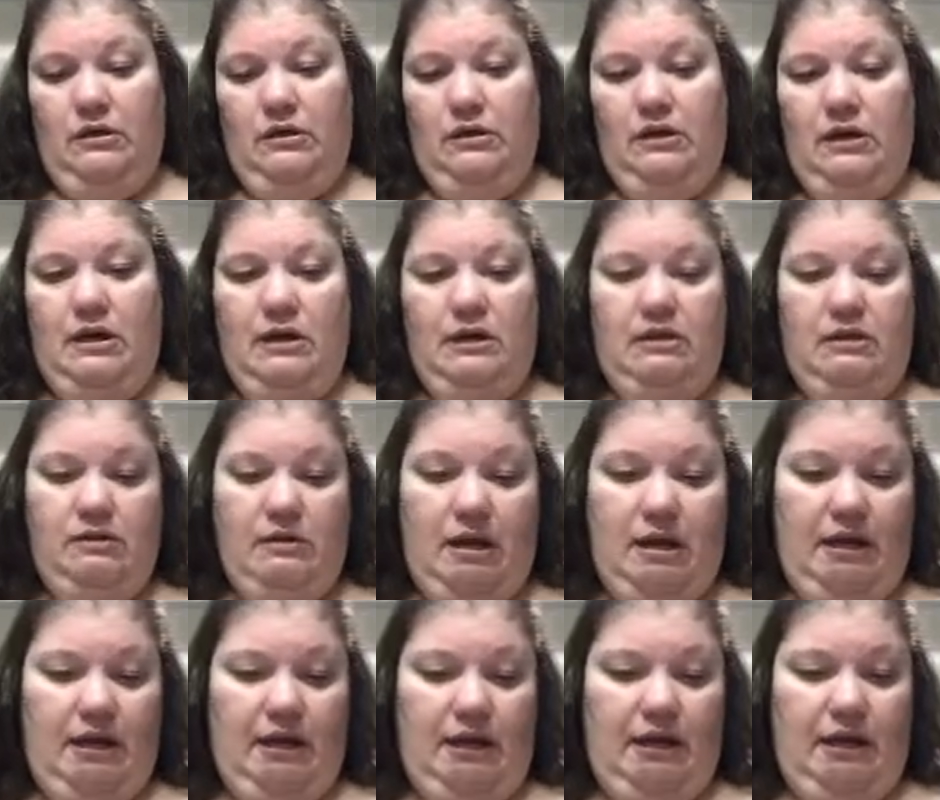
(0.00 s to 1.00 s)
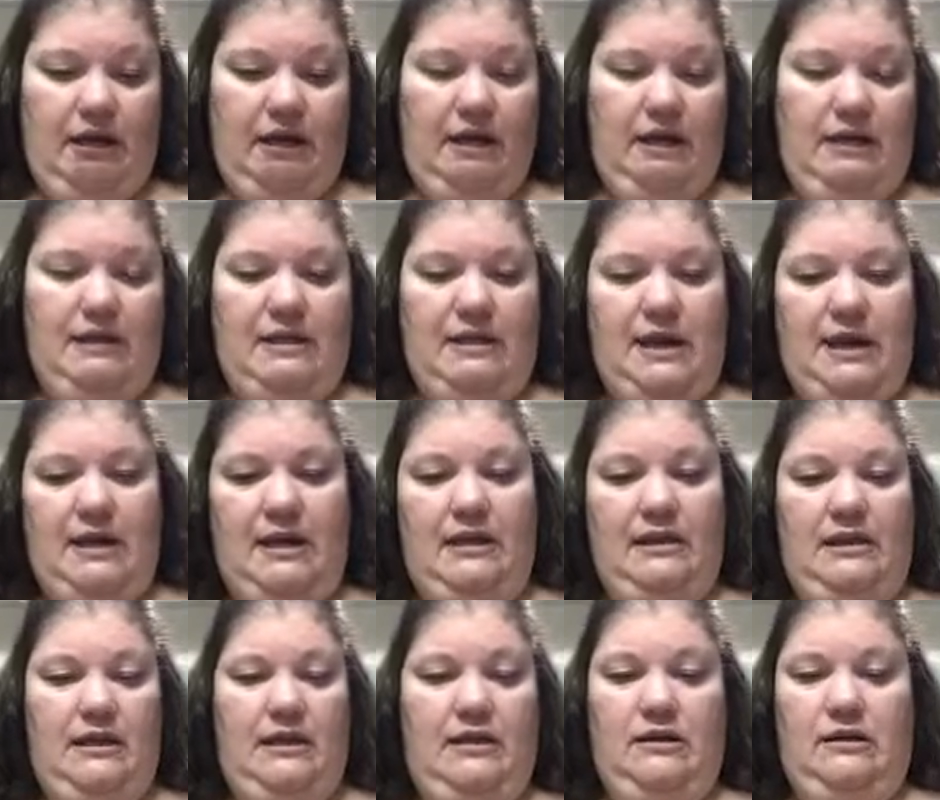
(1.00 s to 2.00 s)
and you kind of can get that
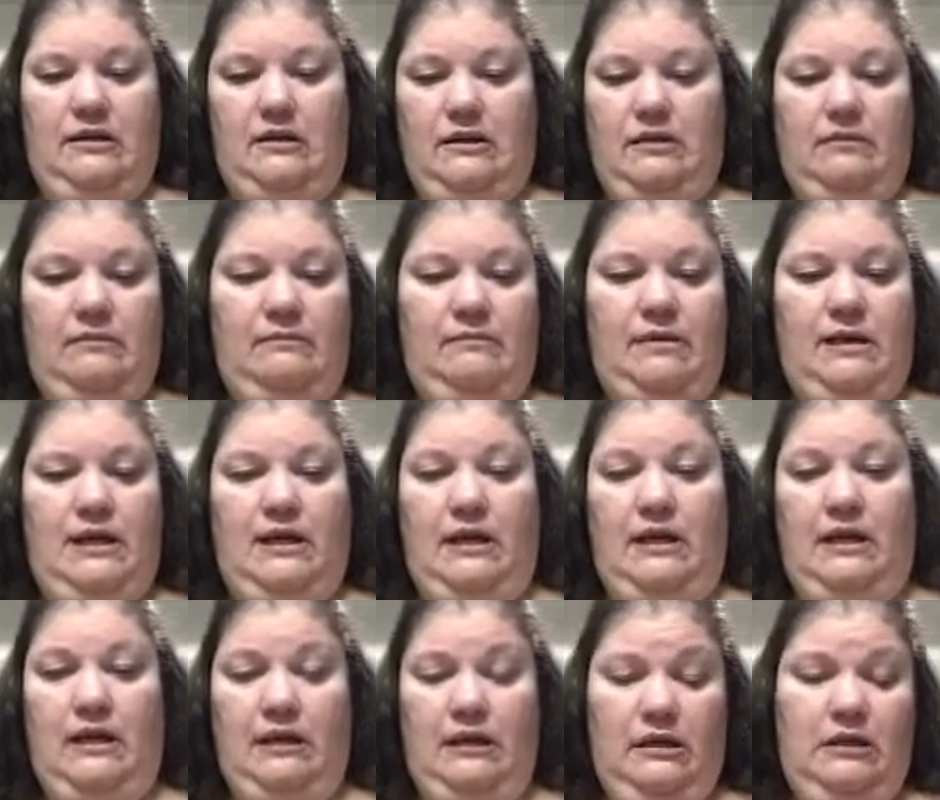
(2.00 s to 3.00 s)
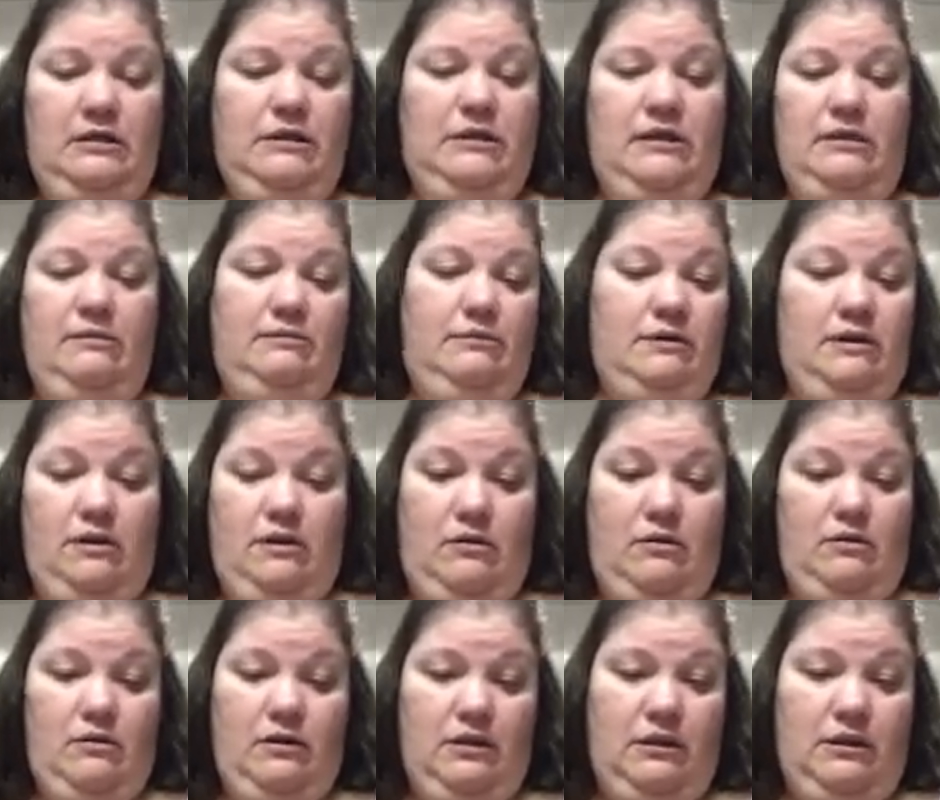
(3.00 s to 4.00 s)
in there. Now mine seem to go
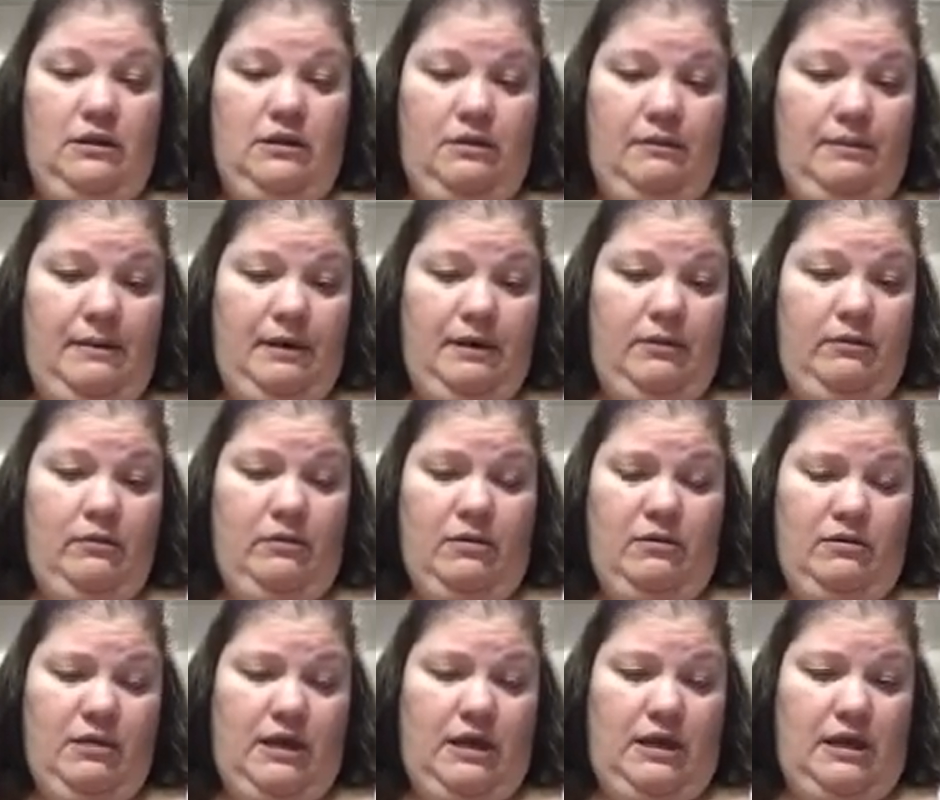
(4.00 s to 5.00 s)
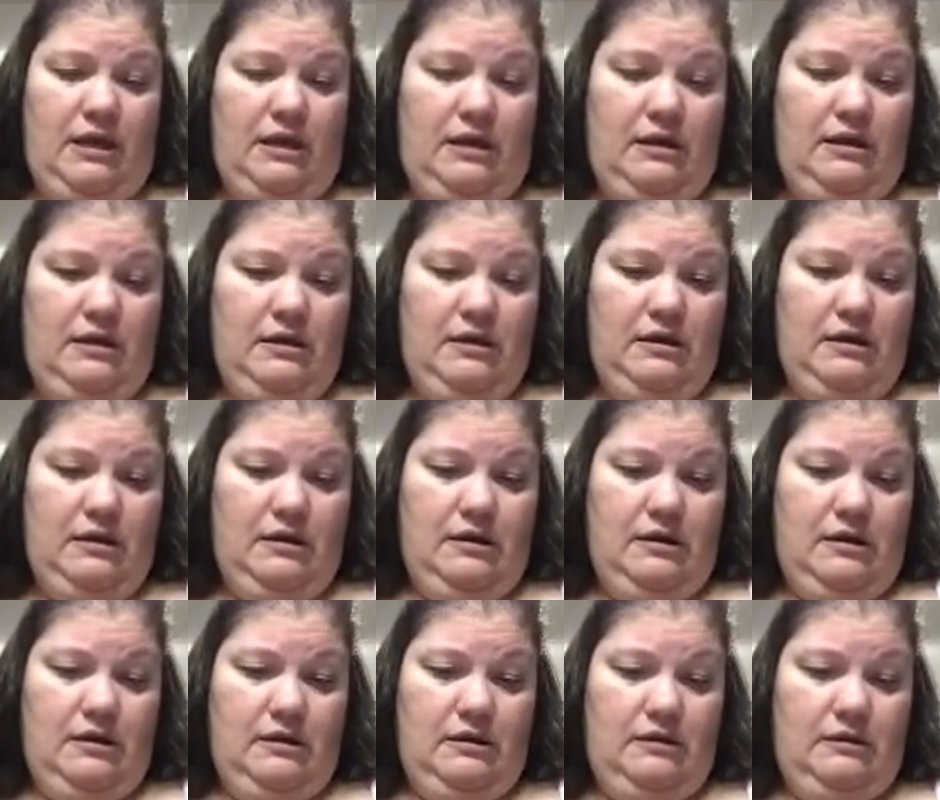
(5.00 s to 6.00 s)
a little bit wonky,
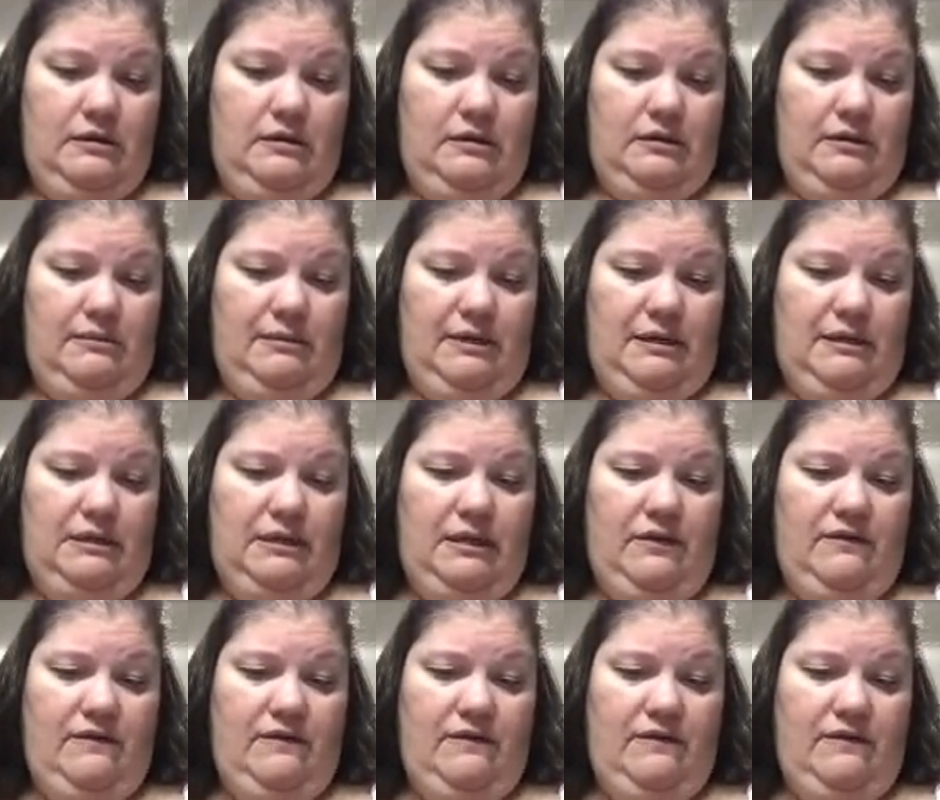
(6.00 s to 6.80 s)
so let me see if